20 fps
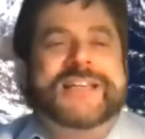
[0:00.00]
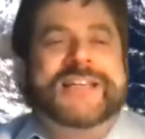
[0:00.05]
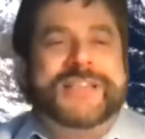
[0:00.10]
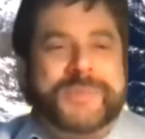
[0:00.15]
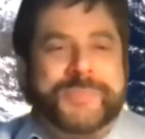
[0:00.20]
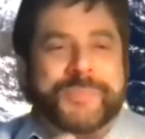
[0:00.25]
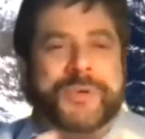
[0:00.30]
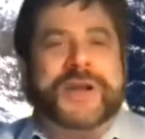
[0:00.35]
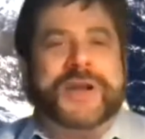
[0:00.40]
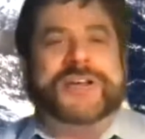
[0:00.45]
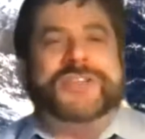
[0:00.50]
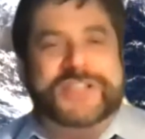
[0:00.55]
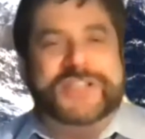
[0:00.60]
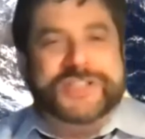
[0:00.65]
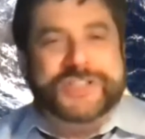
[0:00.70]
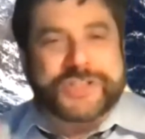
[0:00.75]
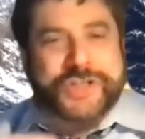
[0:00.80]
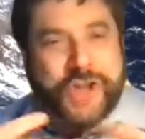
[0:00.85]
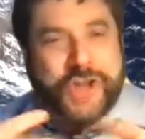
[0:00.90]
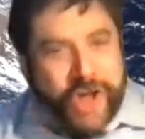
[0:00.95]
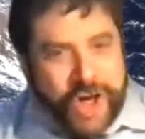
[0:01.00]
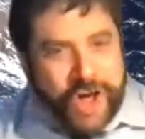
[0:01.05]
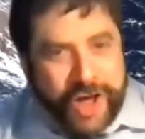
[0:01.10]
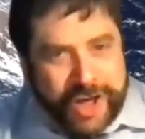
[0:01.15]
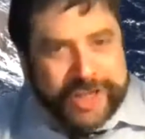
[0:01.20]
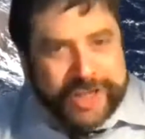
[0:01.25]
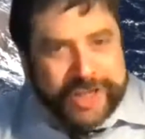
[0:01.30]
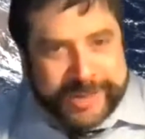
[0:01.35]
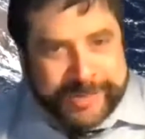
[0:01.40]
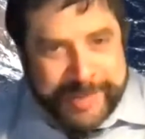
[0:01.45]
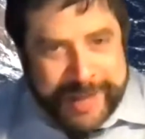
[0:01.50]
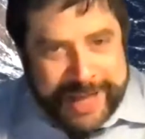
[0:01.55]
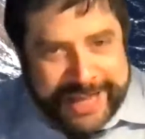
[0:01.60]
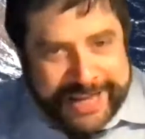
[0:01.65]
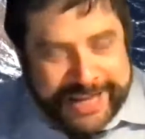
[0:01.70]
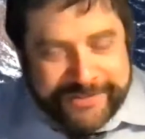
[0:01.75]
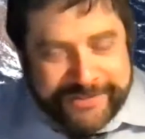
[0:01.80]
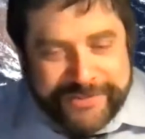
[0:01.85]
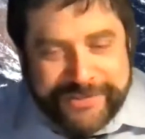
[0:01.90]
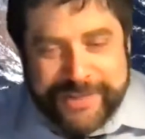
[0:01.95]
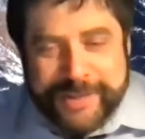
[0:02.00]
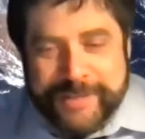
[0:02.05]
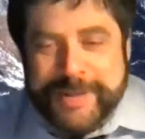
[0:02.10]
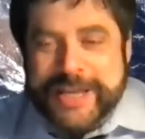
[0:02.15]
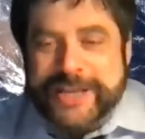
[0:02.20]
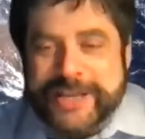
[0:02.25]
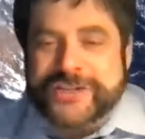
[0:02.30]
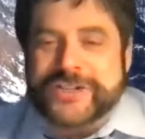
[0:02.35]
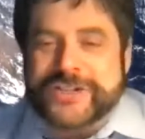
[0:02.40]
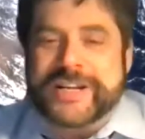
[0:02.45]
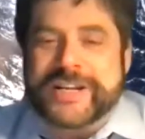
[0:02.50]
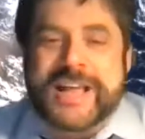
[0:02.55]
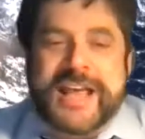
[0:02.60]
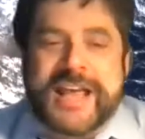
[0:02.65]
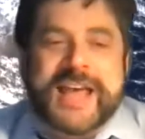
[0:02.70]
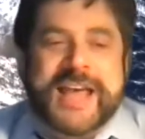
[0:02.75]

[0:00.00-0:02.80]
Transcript: Depression is caused by inflammation.